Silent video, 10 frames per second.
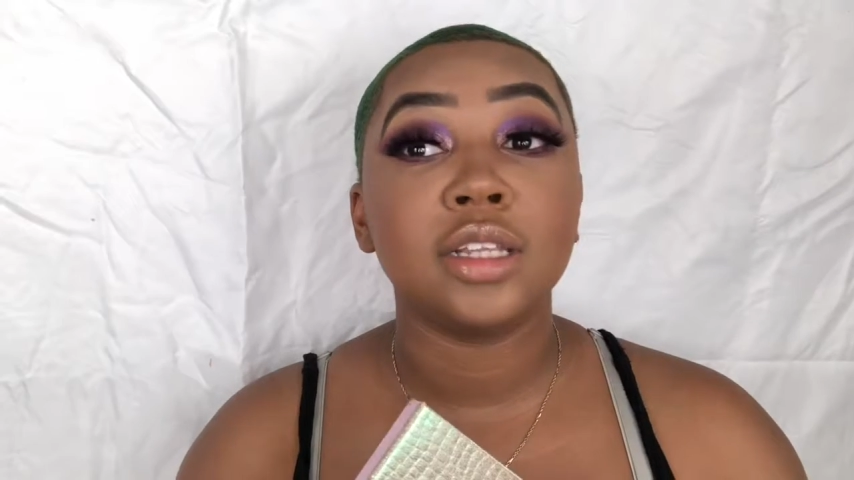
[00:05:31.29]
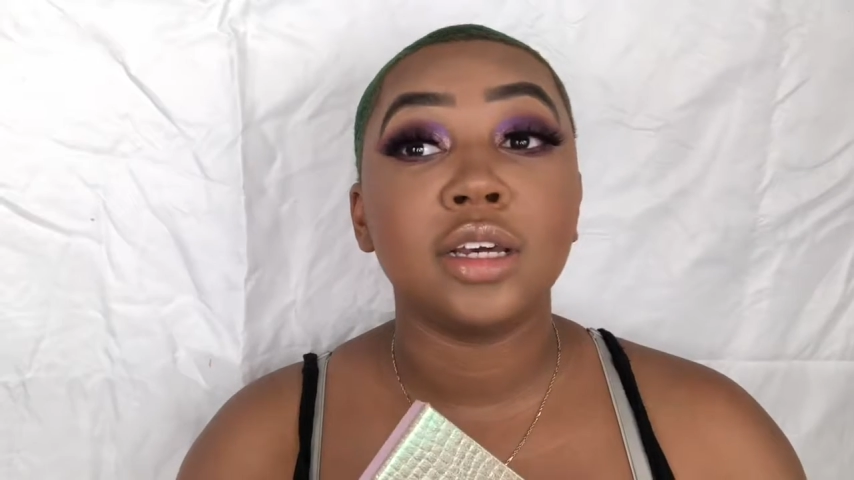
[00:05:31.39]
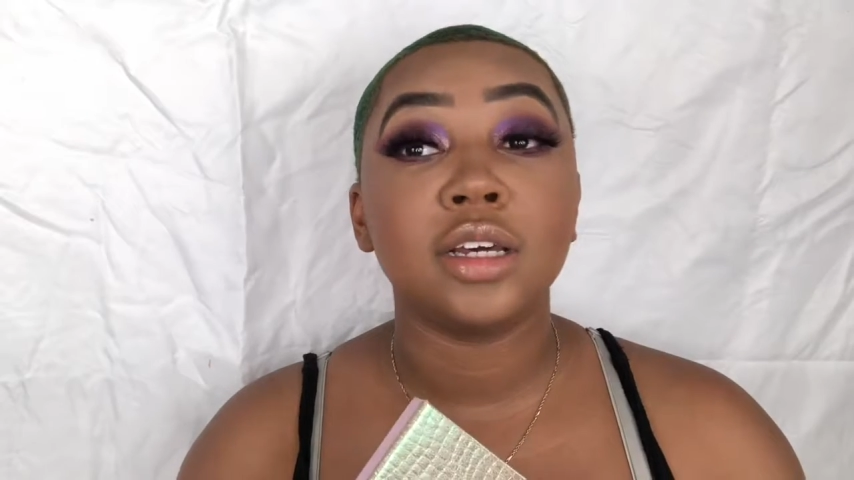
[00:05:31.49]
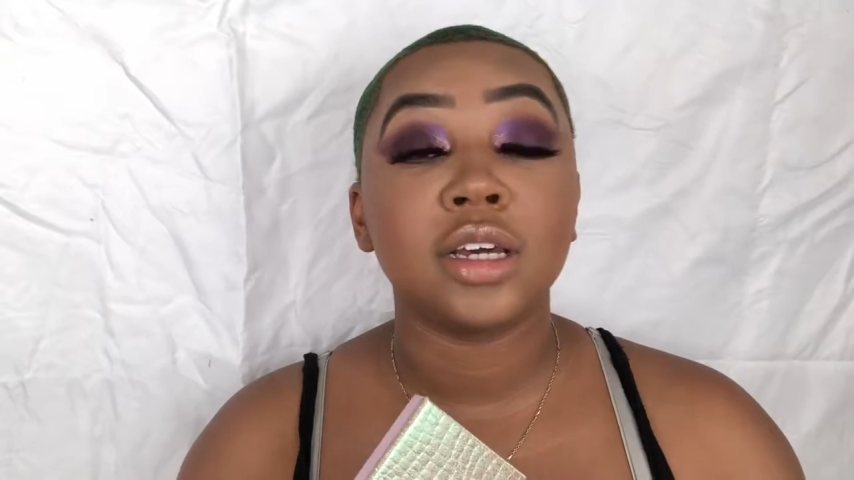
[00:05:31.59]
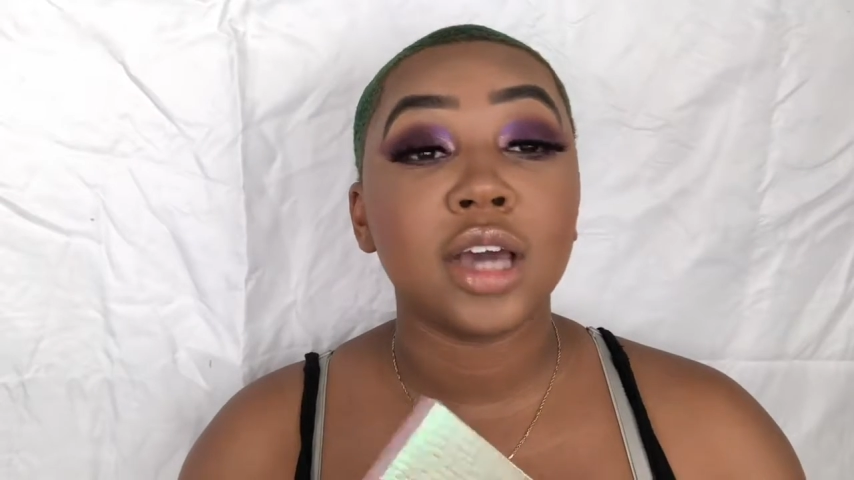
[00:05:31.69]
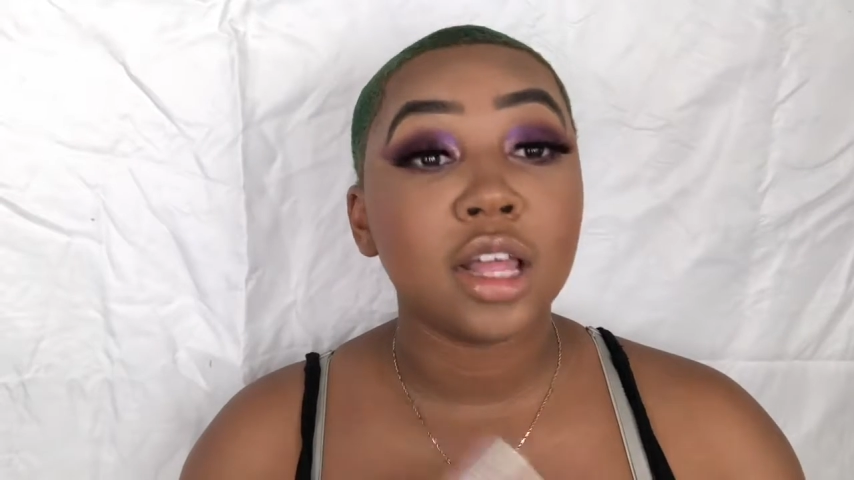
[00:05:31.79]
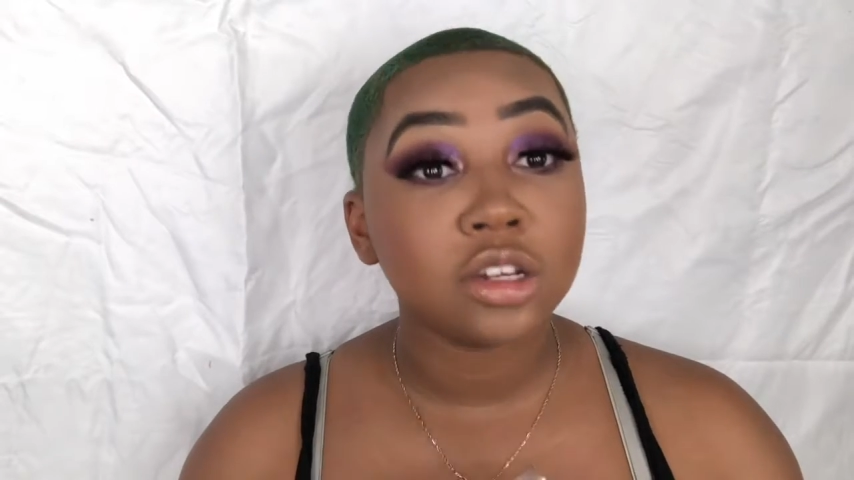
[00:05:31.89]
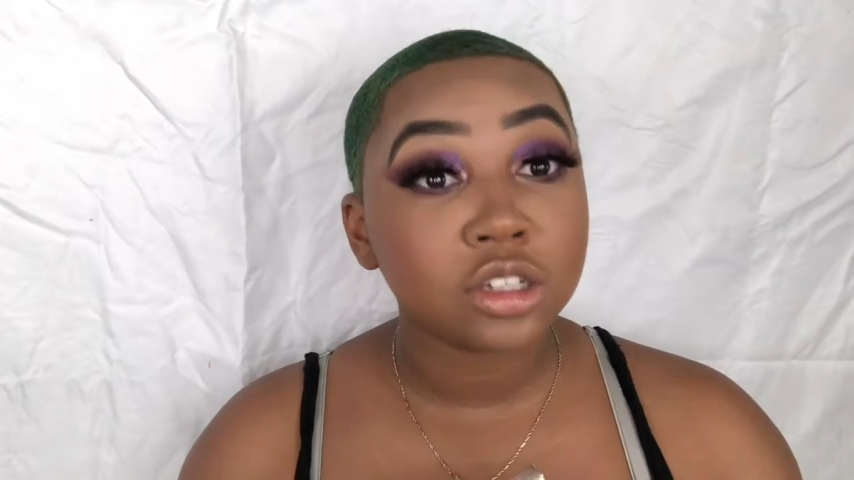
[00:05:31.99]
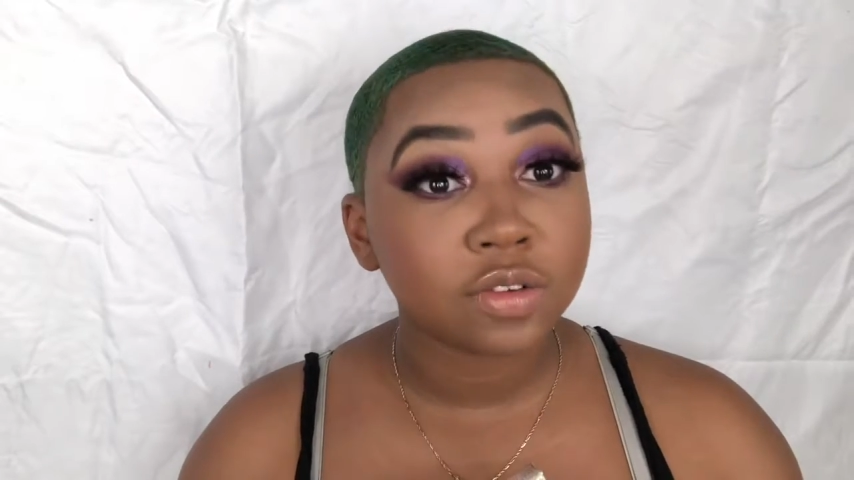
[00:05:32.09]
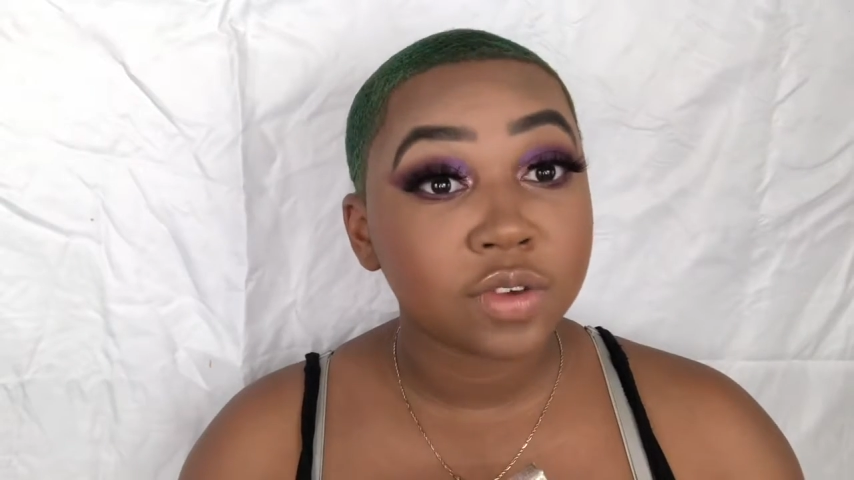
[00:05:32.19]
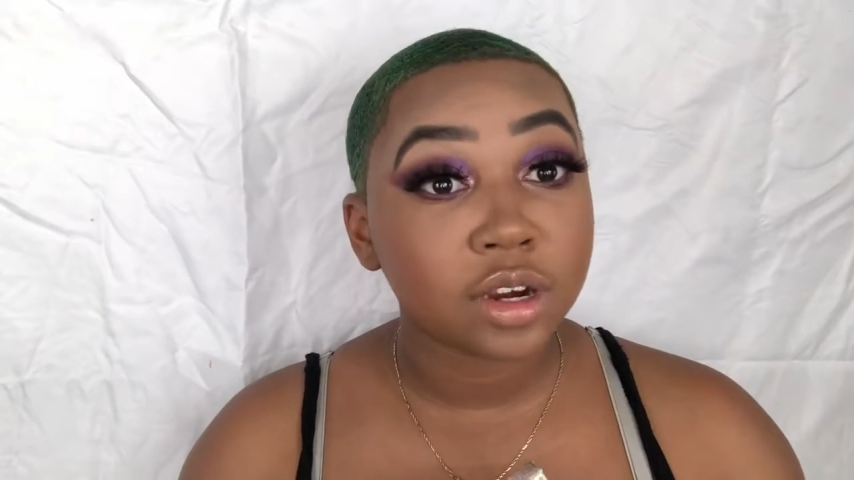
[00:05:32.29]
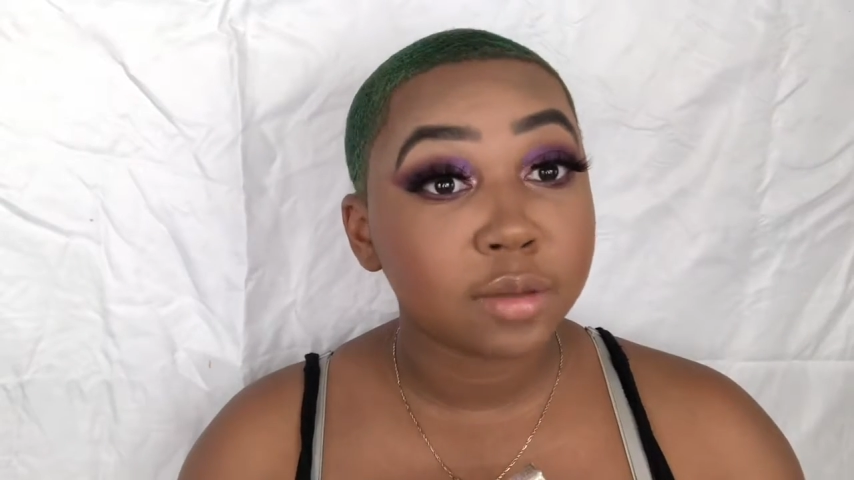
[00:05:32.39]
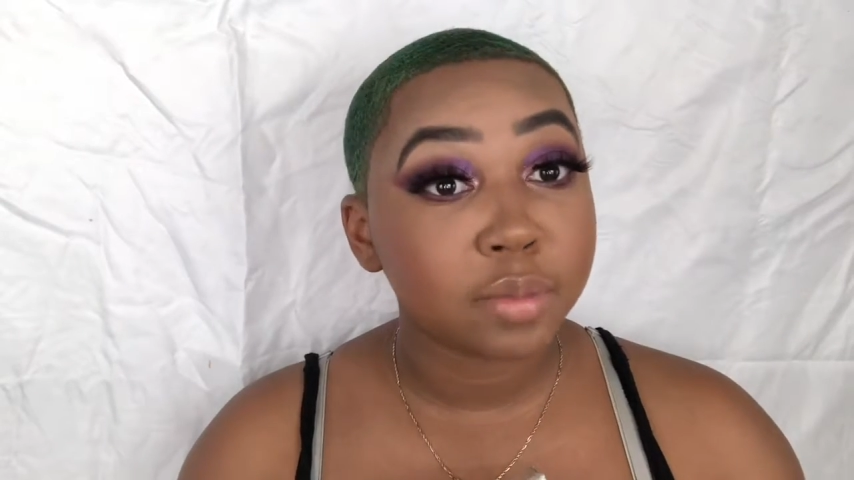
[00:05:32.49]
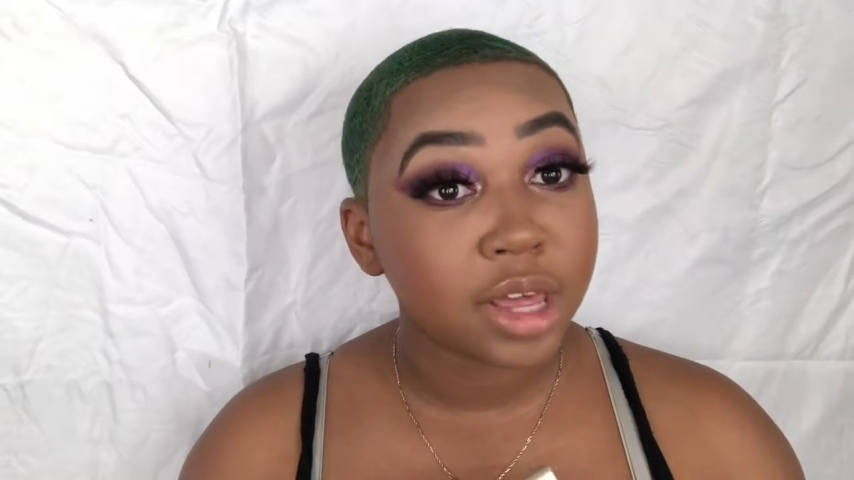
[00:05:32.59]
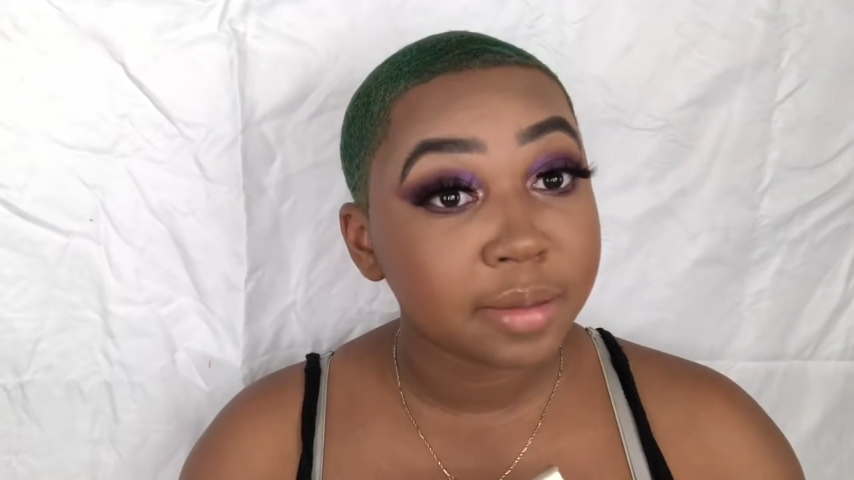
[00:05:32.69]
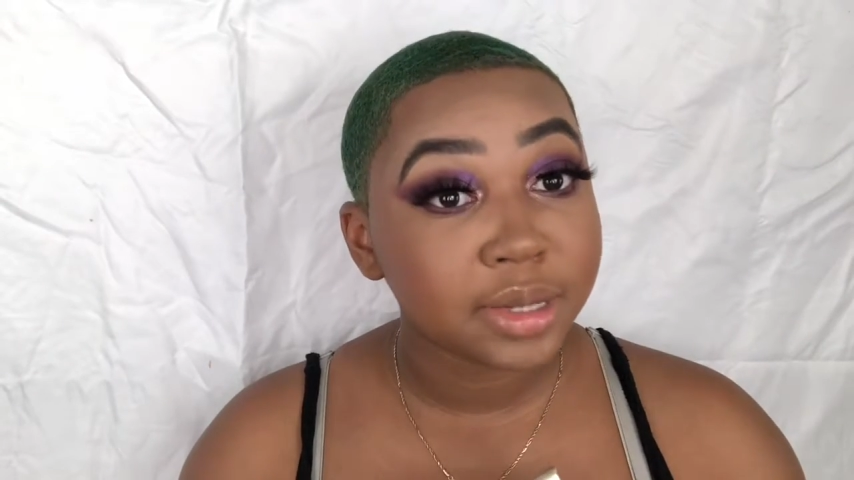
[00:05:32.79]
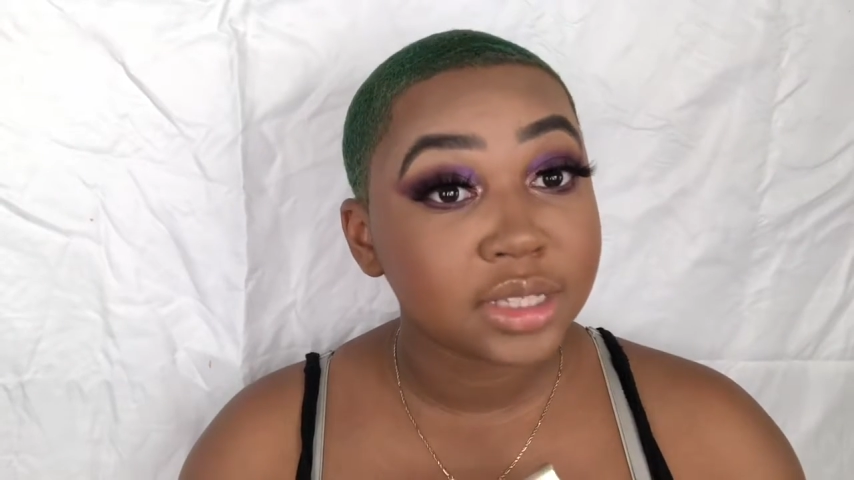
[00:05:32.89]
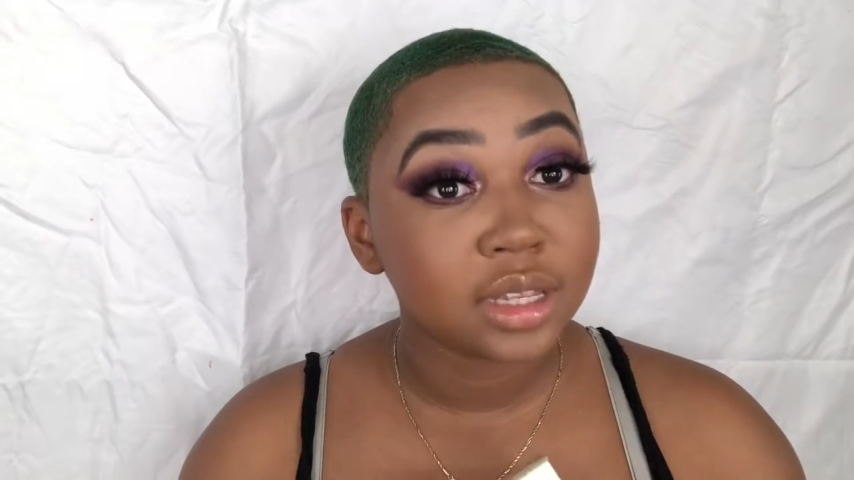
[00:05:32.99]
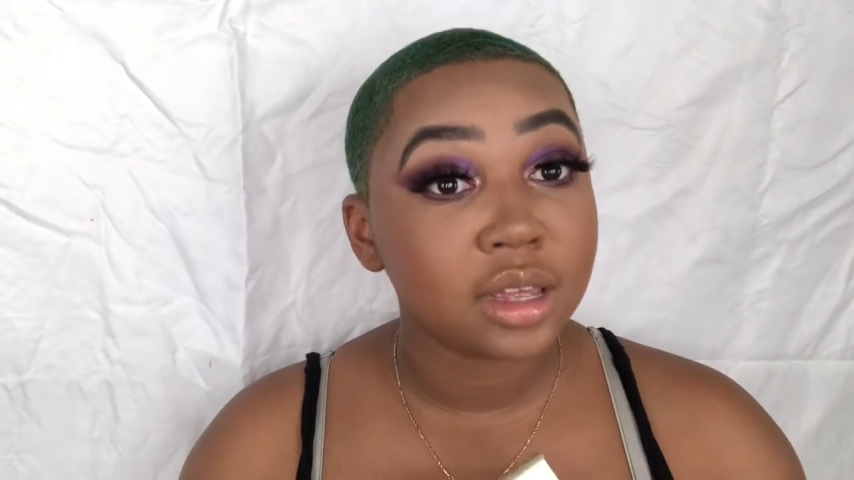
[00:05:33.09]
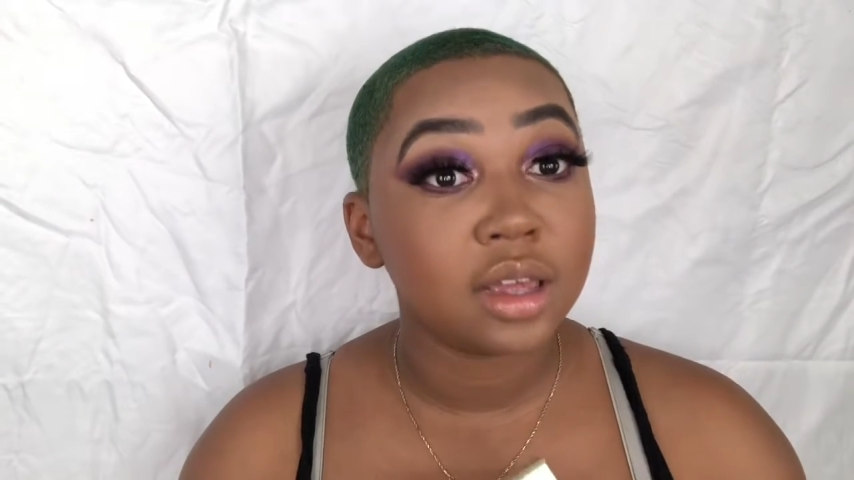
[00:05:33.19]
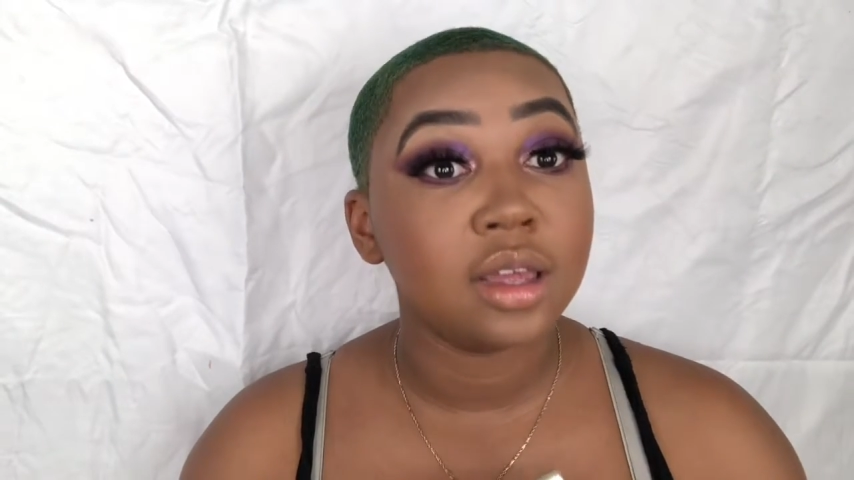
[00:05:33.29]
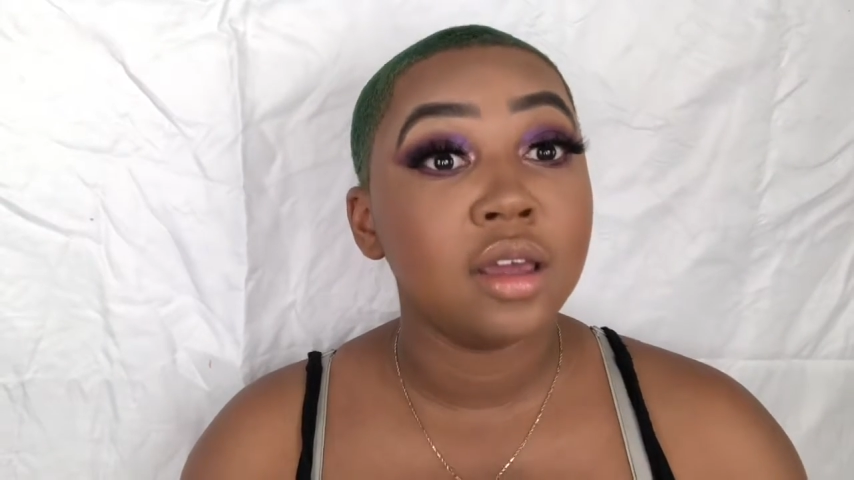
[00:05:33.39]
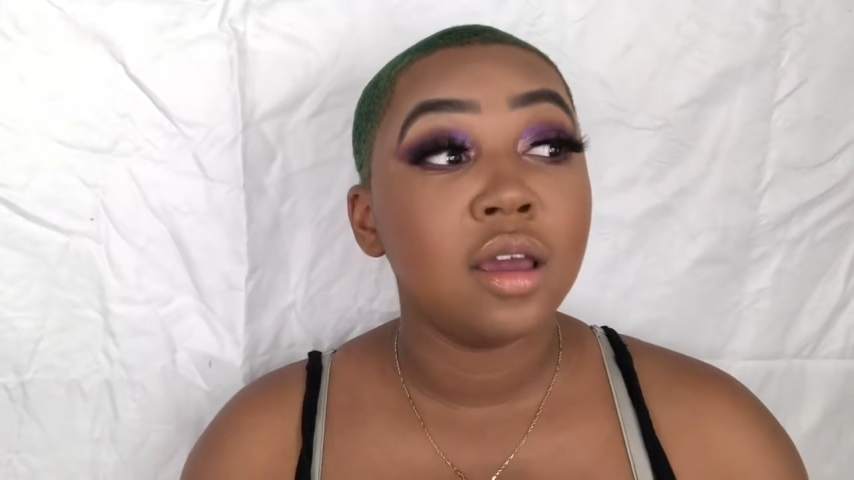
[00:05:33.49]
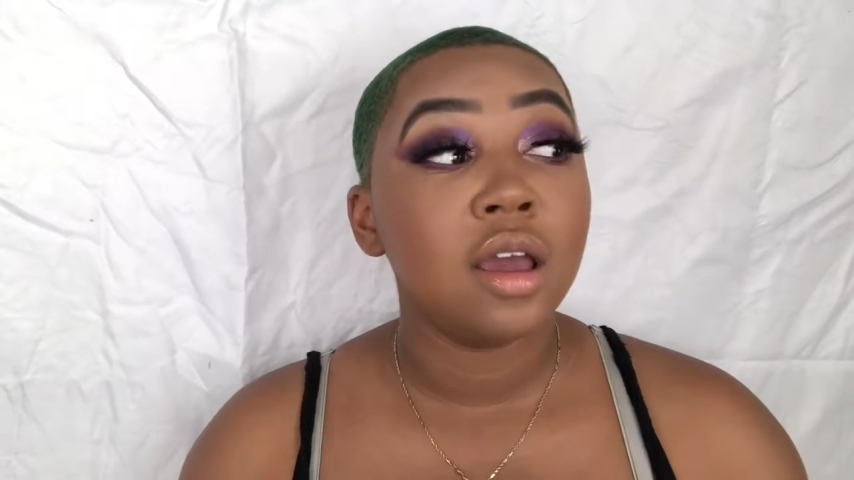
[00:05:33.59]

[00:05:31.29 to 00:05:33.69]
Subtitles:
The colors are very pigmented,